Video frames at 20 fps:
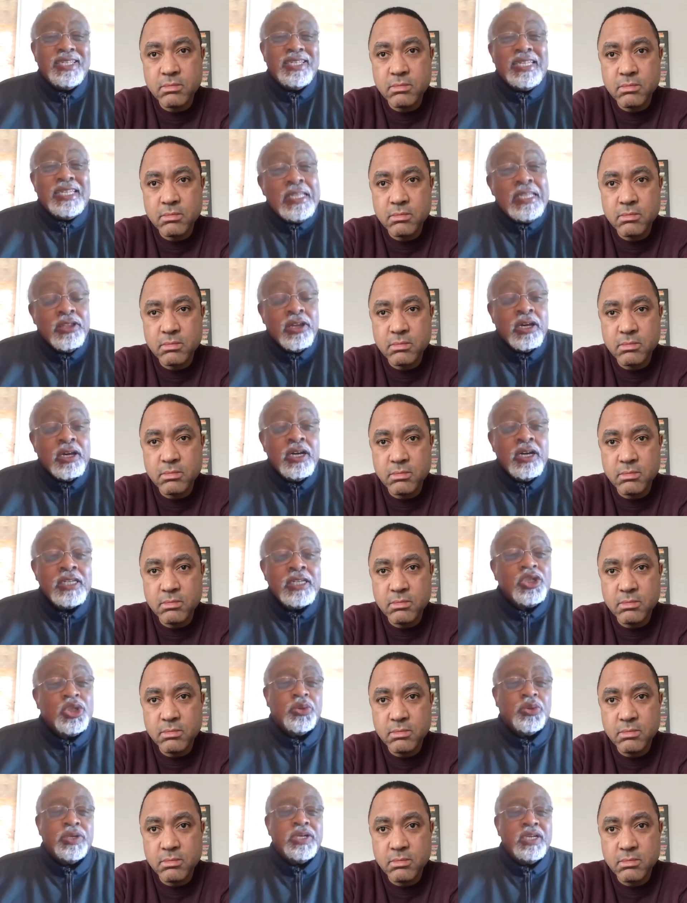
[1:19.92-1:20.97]
Speaker 1: it, in the
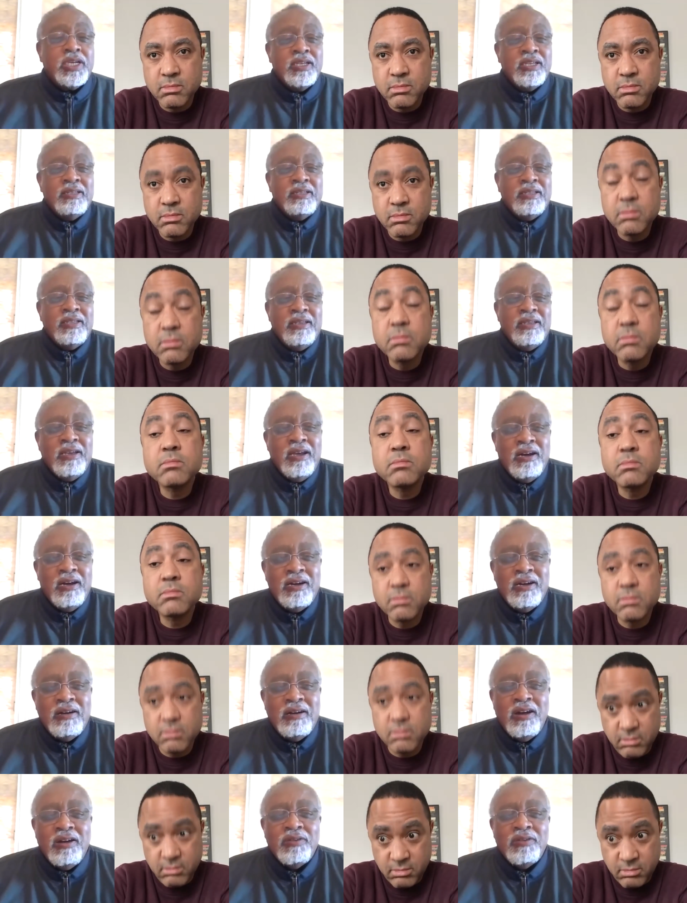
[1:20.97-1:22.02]
country uh,
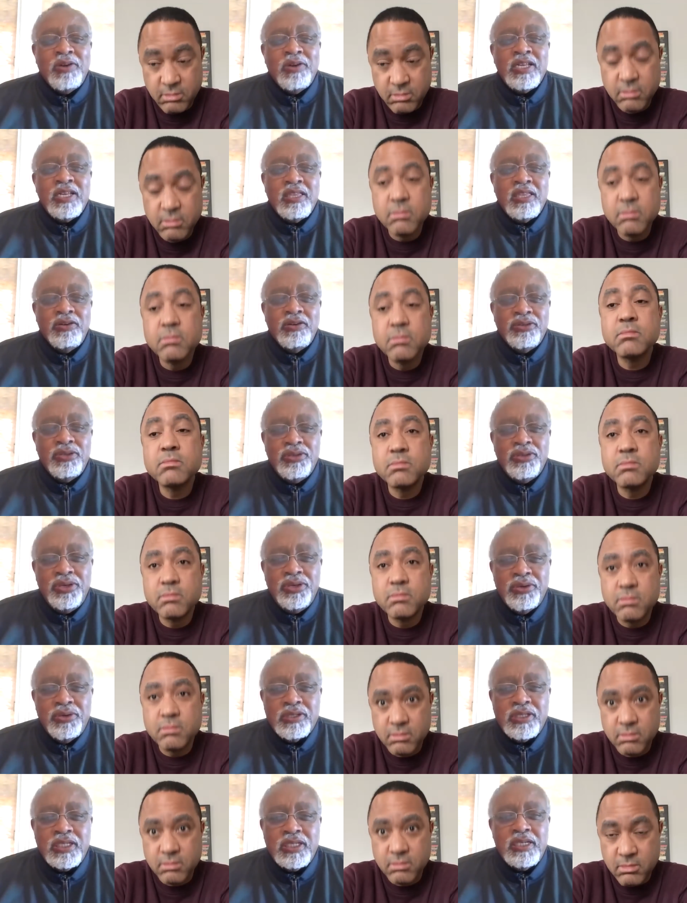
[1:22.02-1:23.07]
are right there in the New York
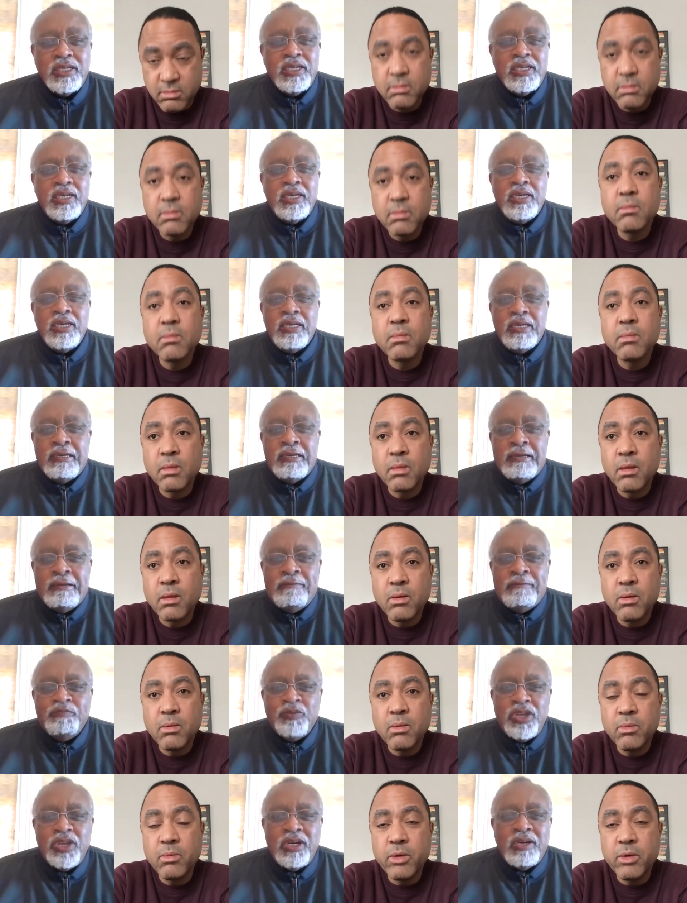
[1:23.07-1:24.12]
City
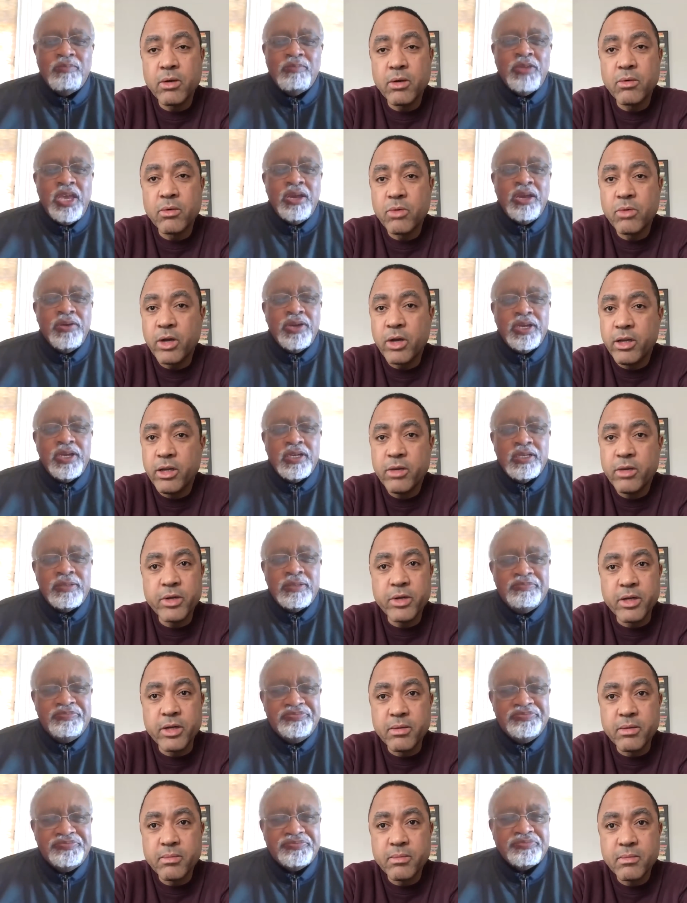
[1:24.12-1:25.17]
we are uh, right here in it.
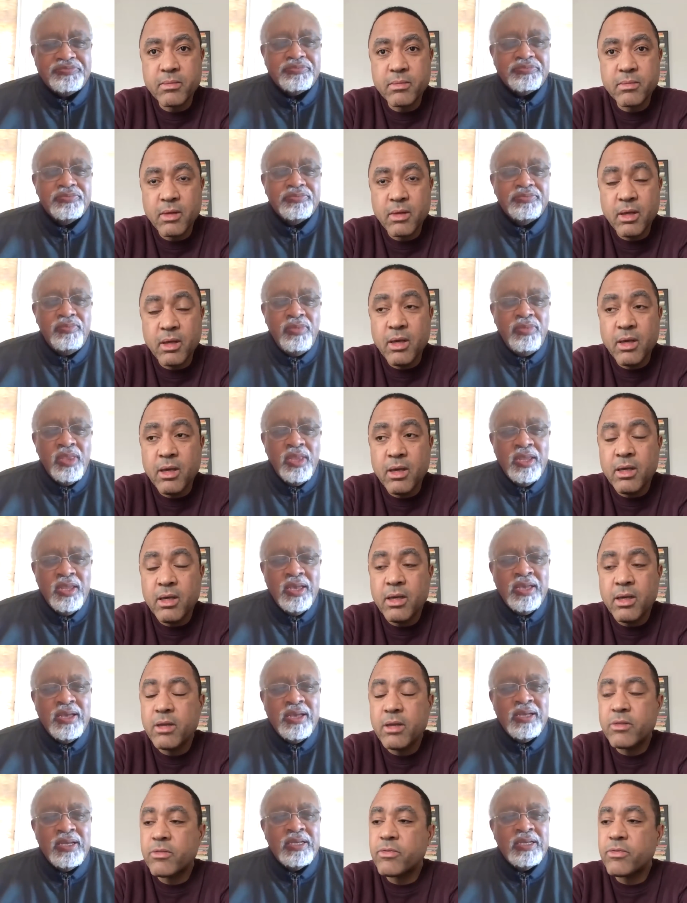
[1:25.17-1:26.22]
Speaker 2: Yeah, it's
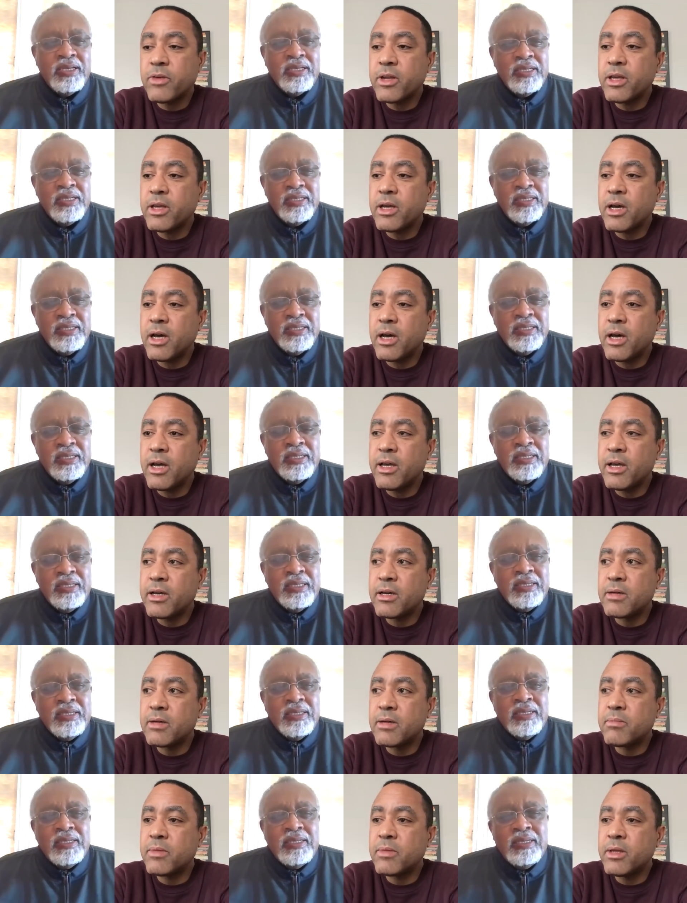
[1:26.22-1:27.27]
funny. I um
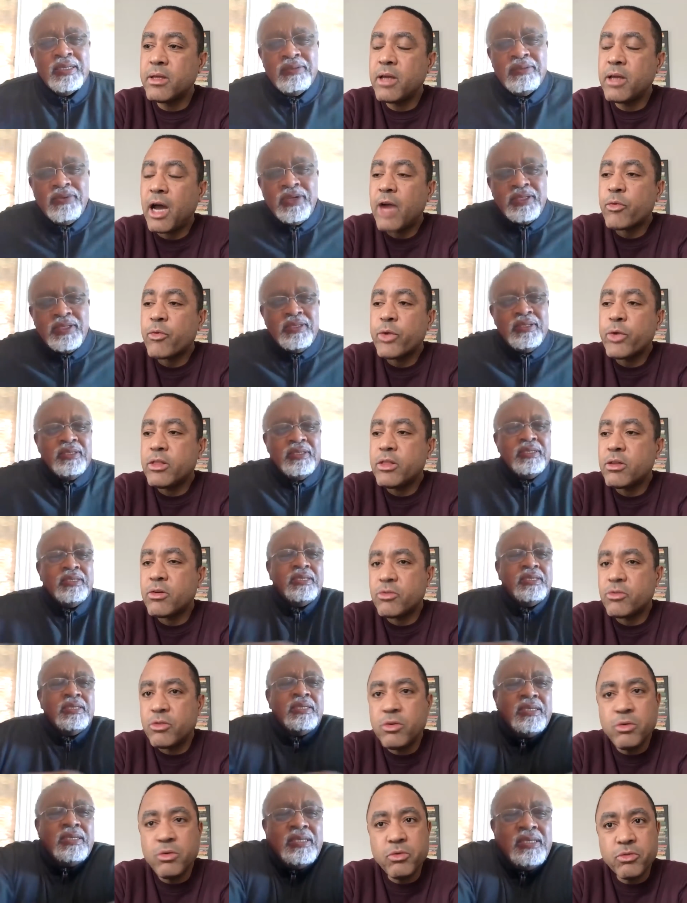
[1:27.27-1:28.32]
I read those
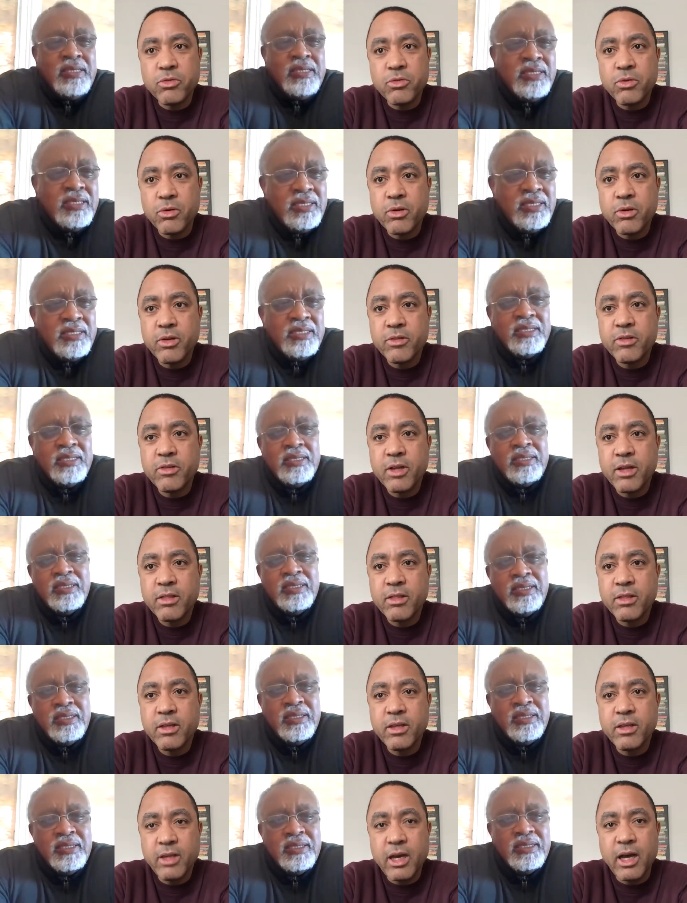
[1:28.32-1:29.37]
news stories and I think, yeah,
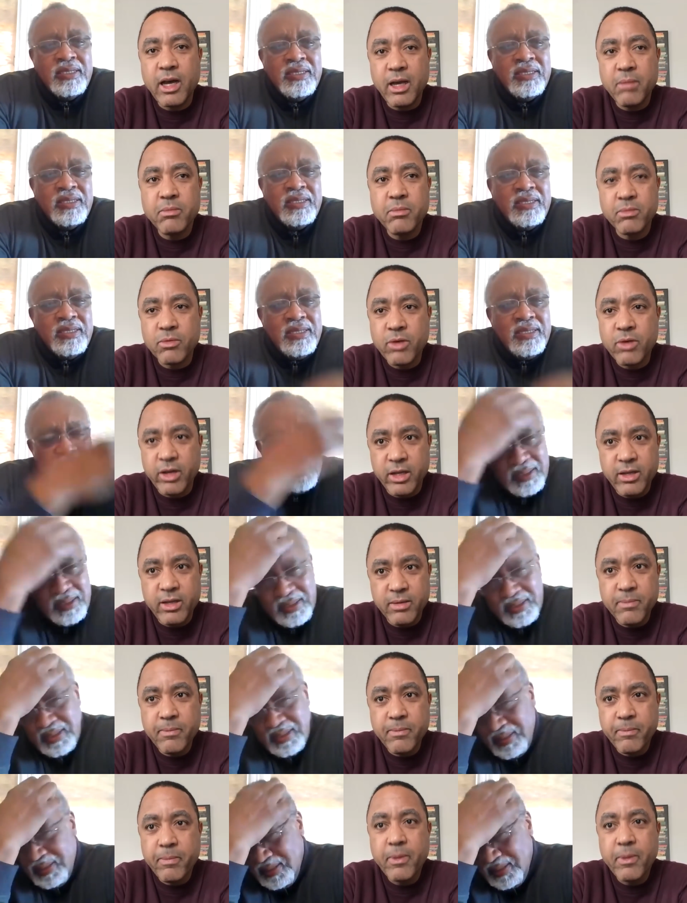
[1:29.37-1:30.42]
I'm right
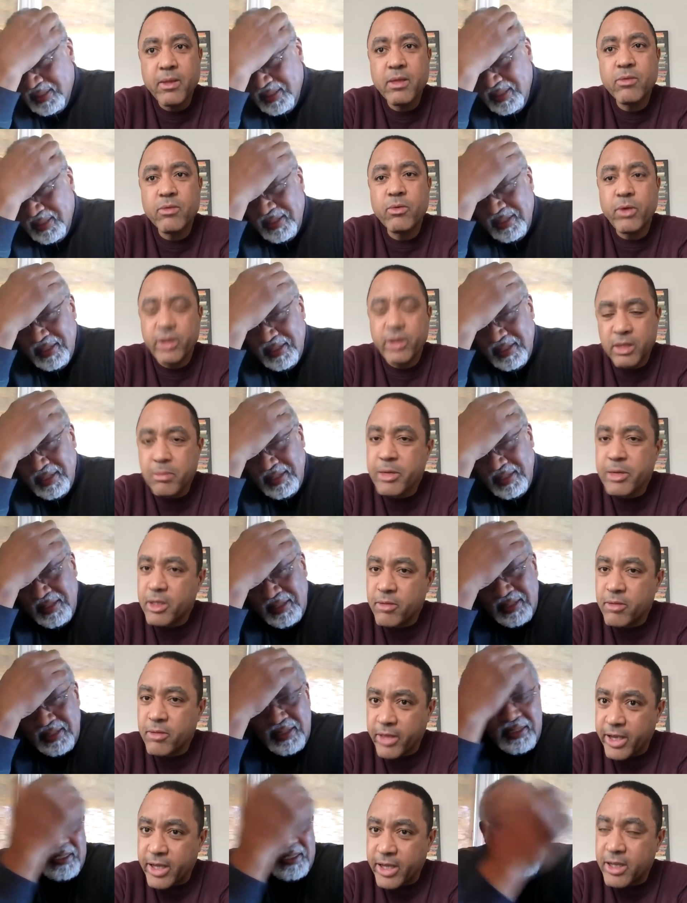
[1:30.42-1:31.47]
right in the middle of that.